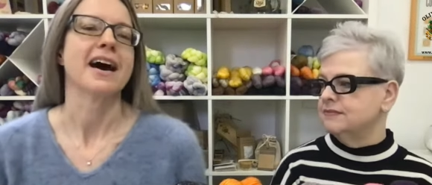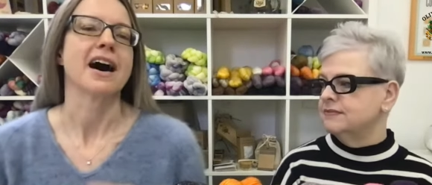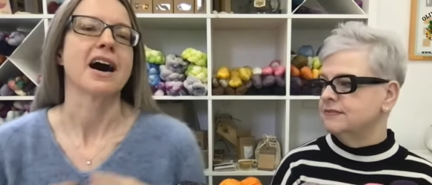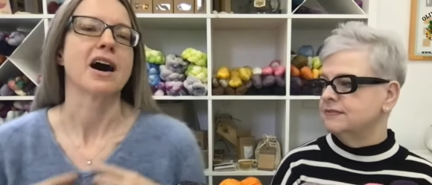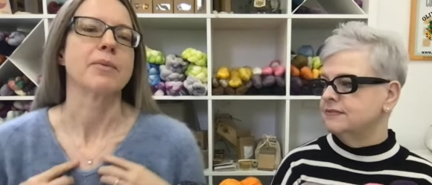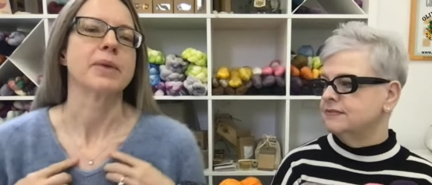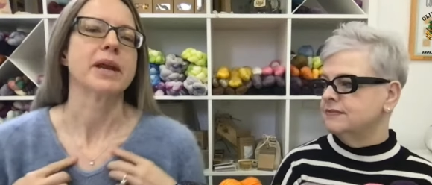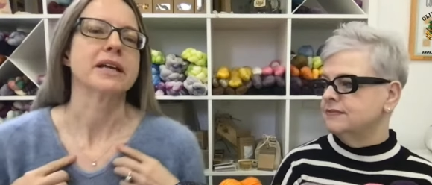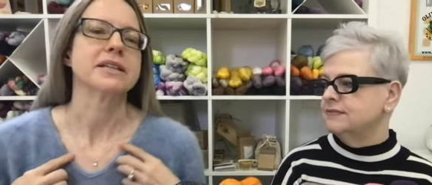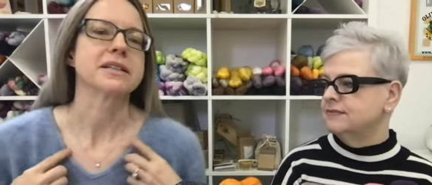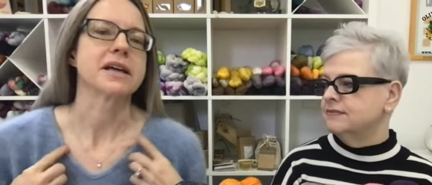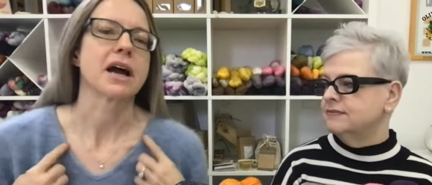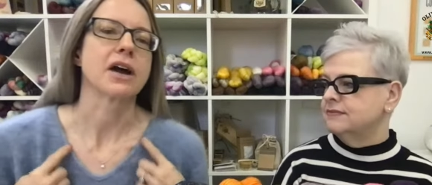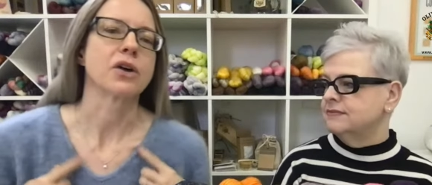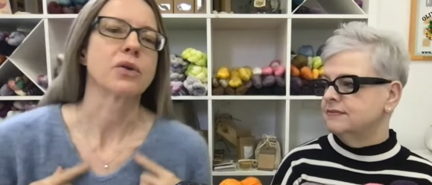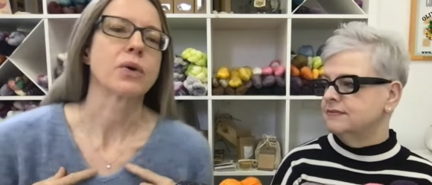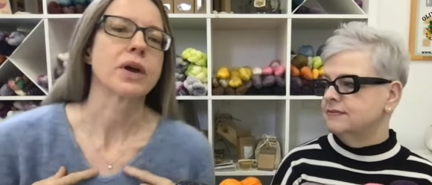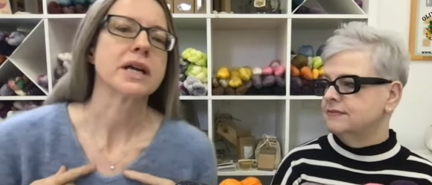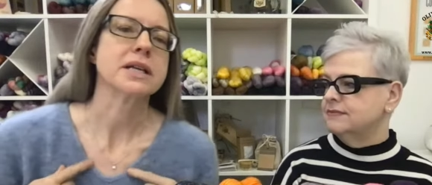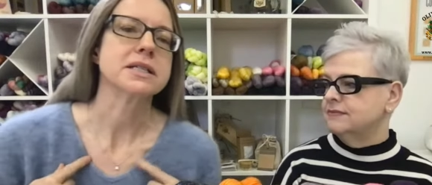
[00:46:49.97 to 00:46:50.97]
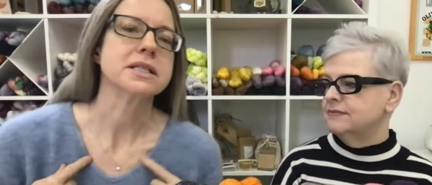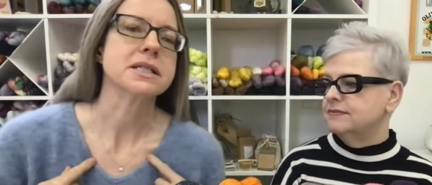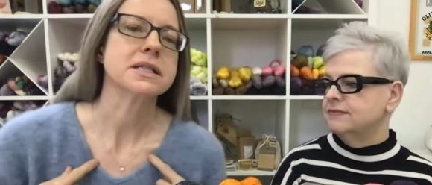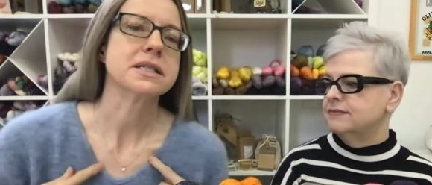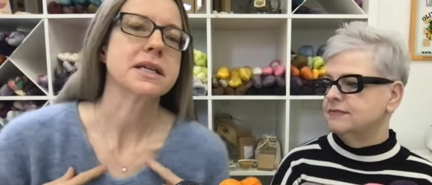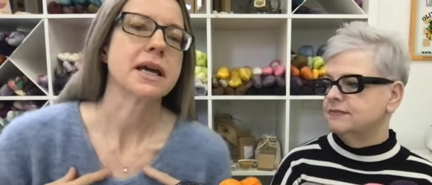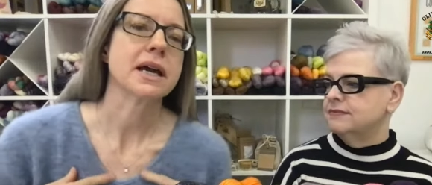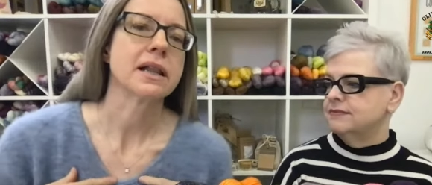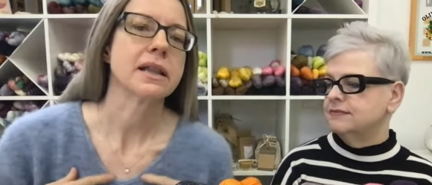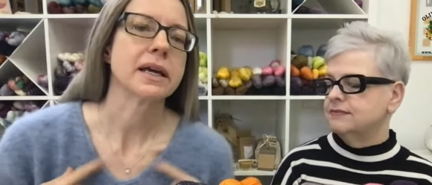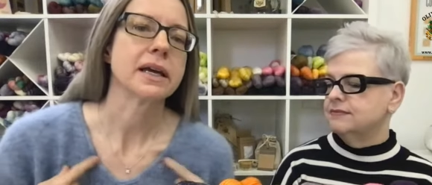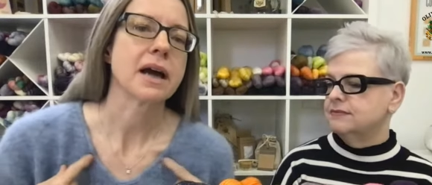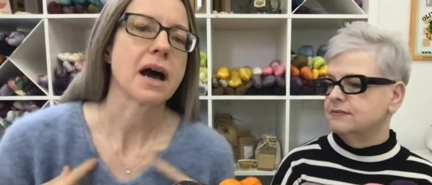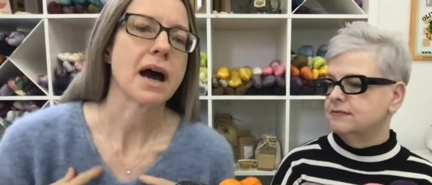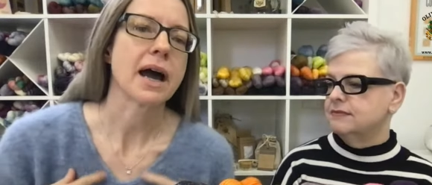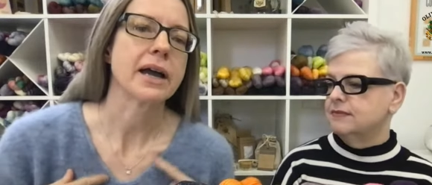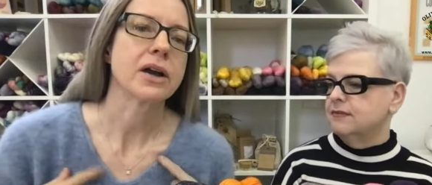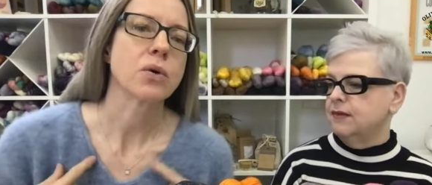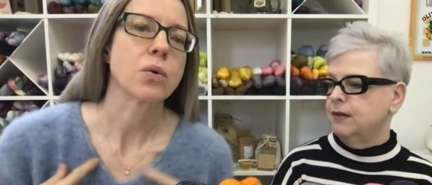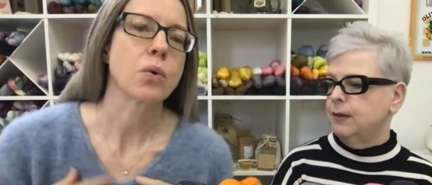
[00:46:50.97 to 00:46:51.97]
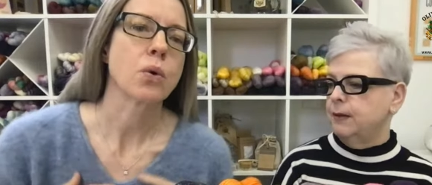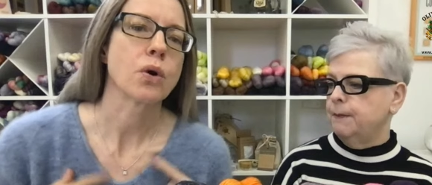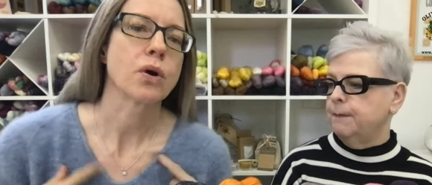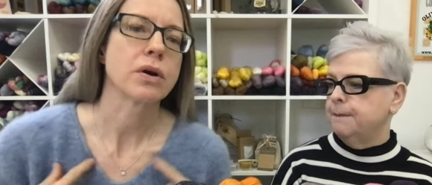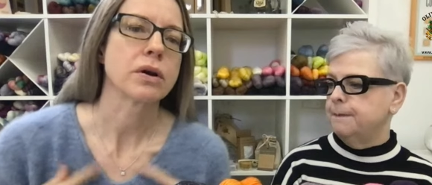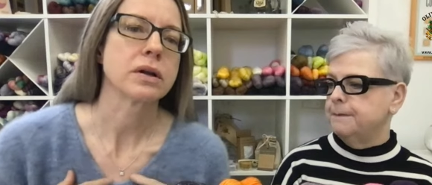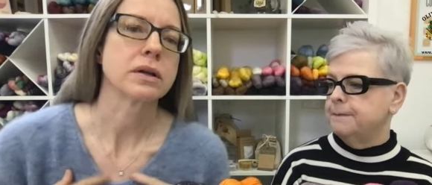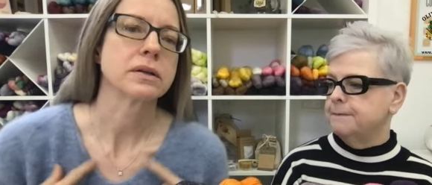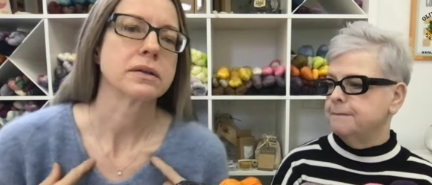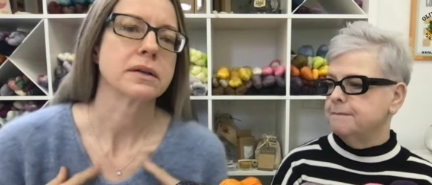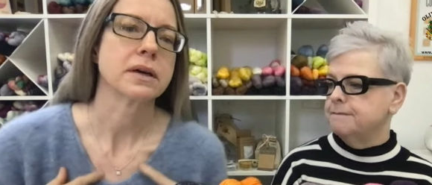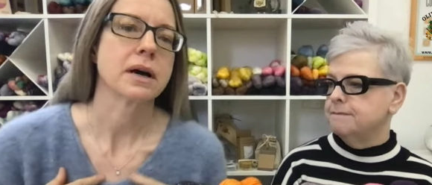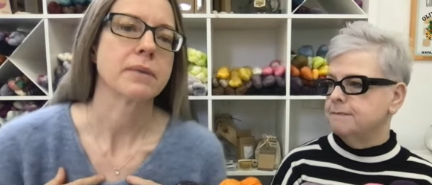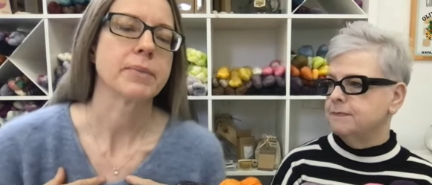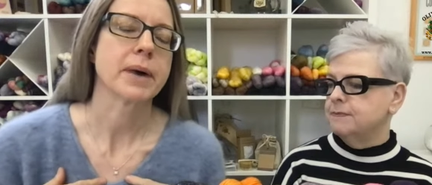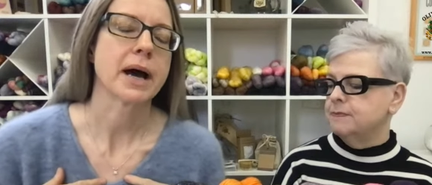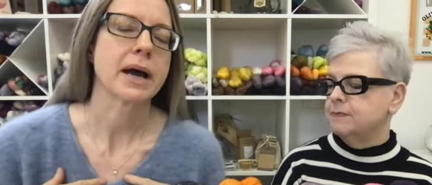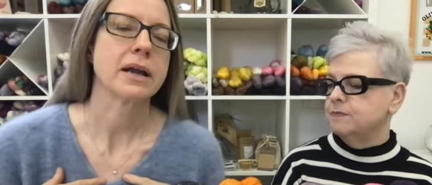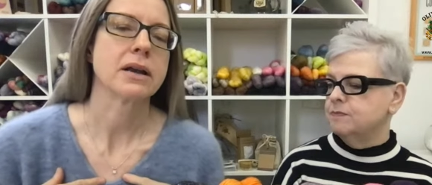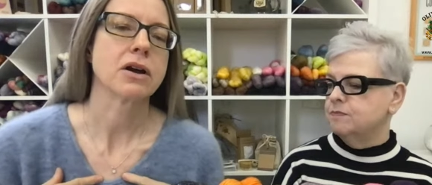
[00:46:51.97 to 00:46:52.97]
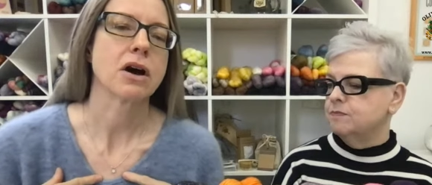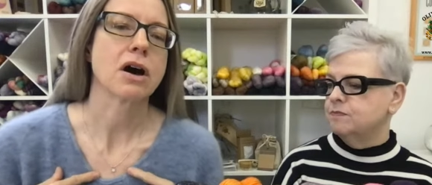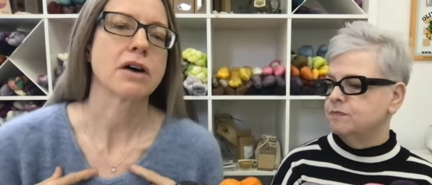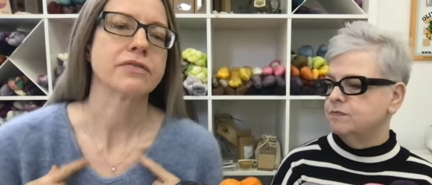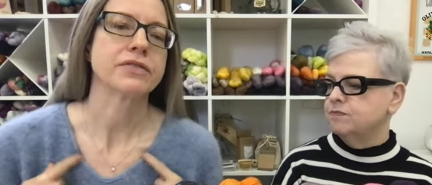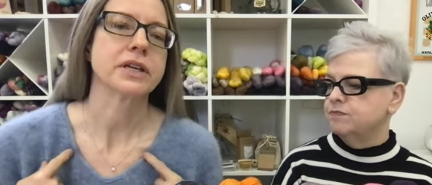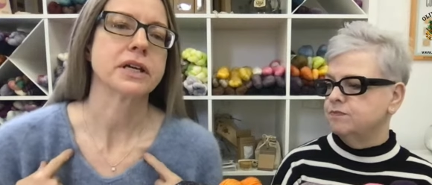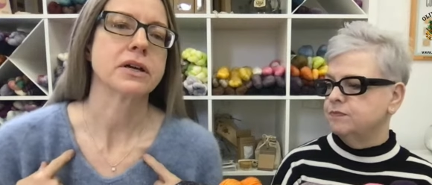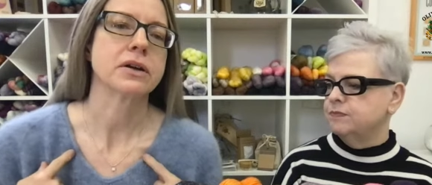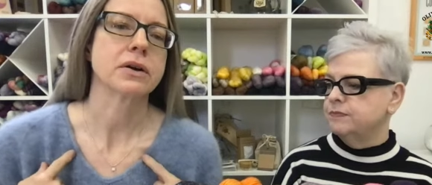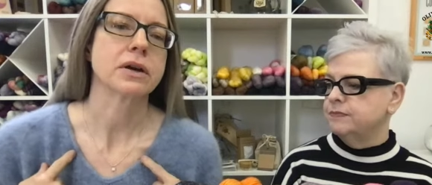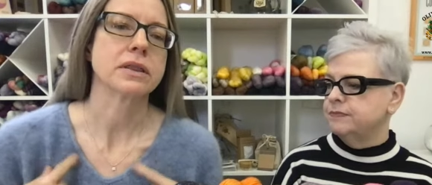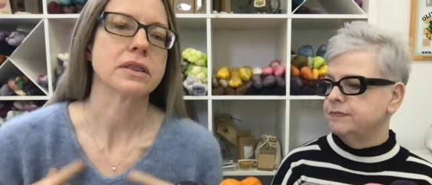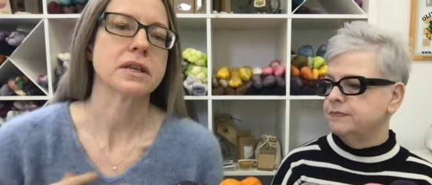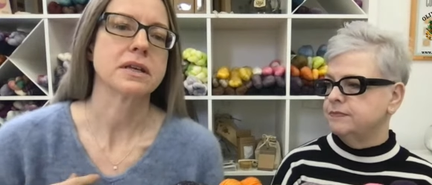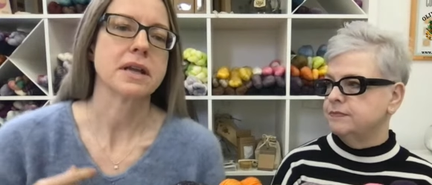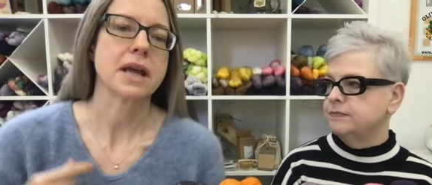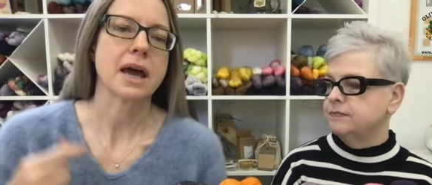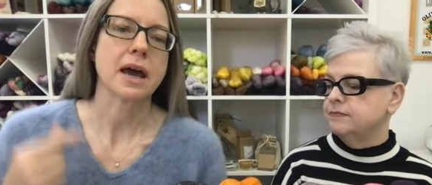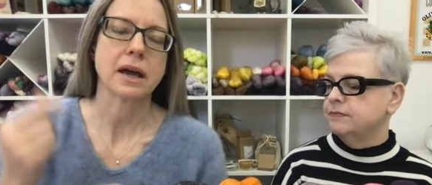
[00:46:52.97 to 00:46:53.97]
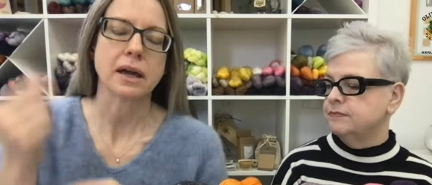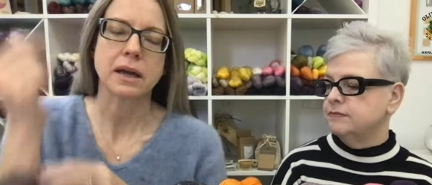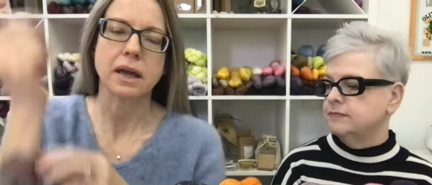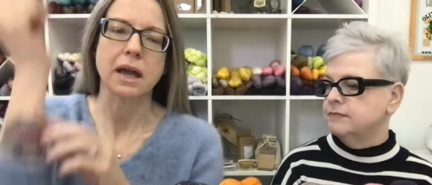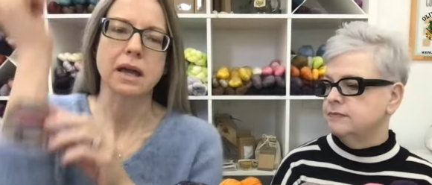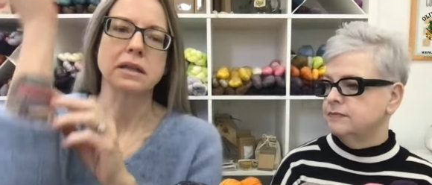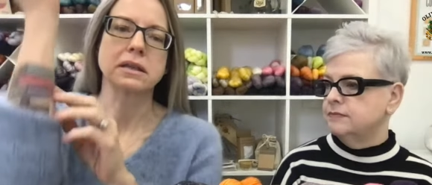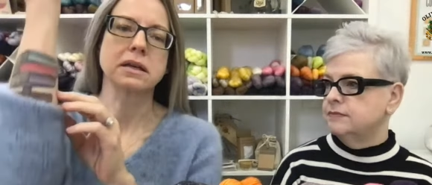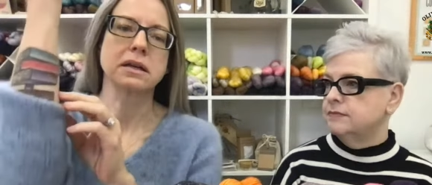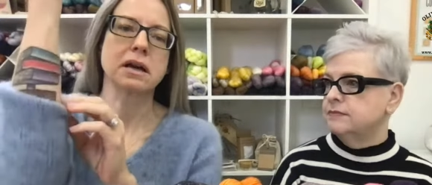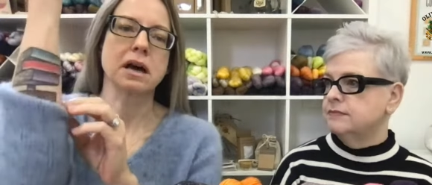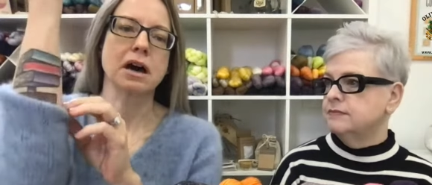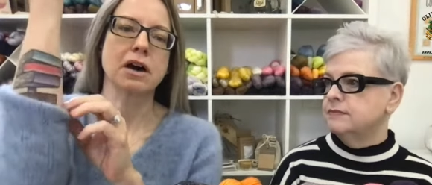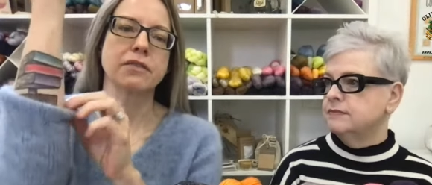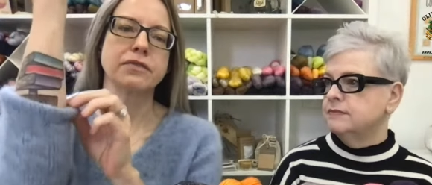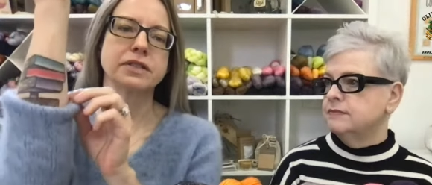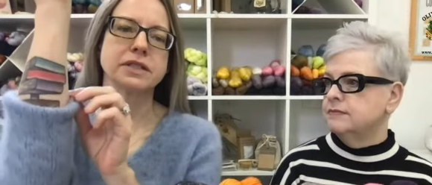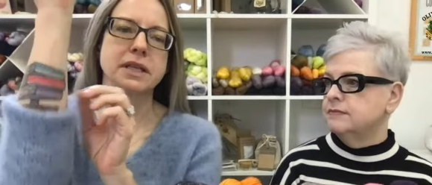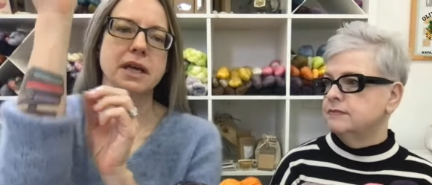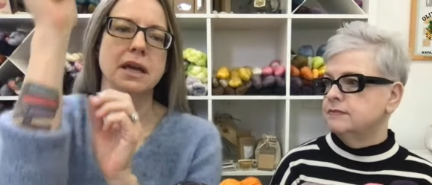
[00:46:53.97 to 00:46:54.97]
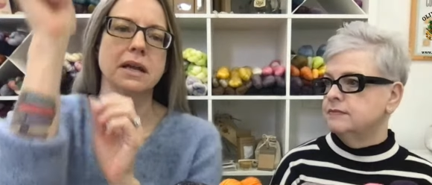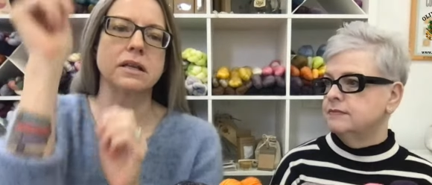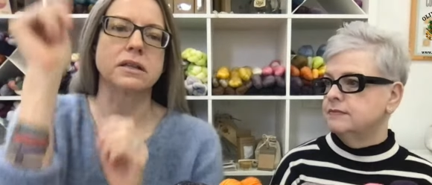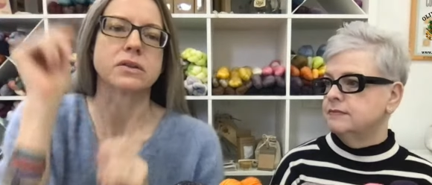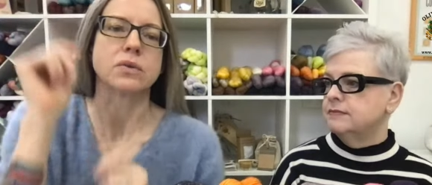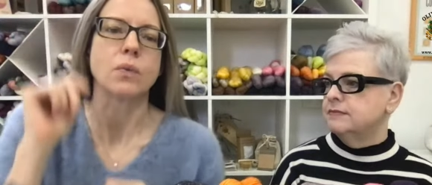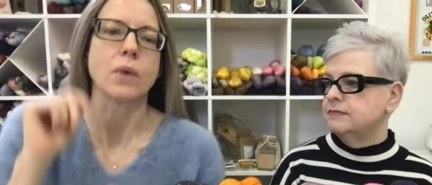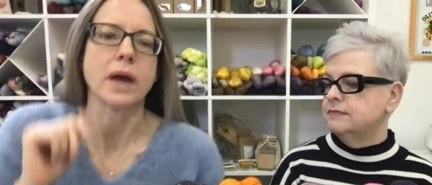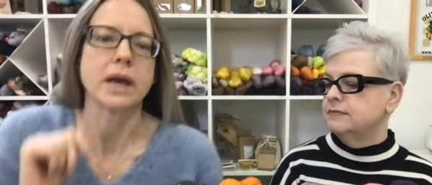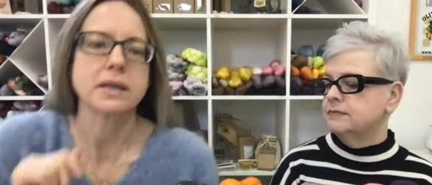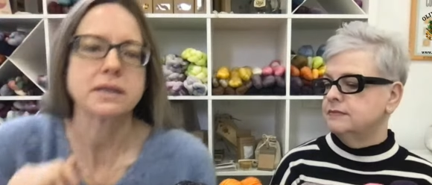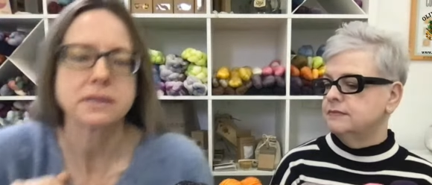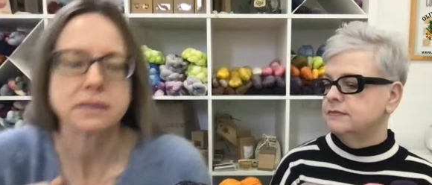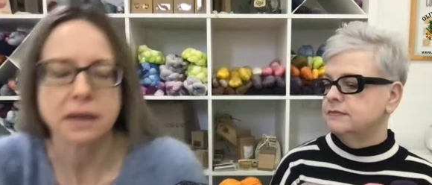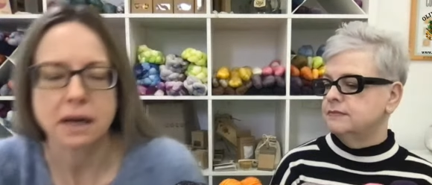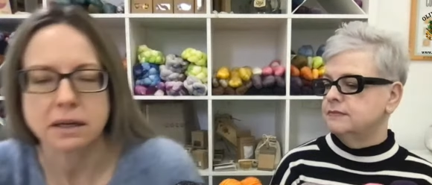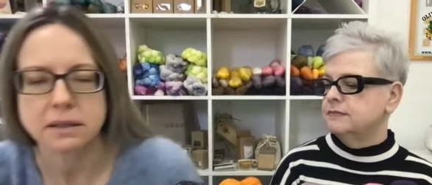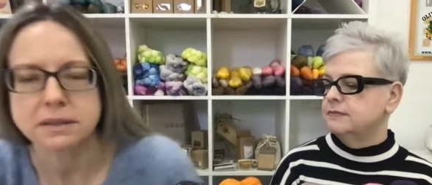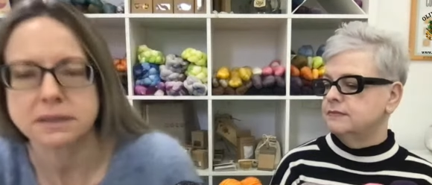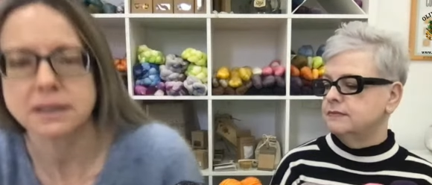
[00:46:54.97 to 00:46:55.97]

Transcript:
Speaker 1: um, but it's got great detailing i cord bind off here at the neck and the cuffs and at the waist. I'll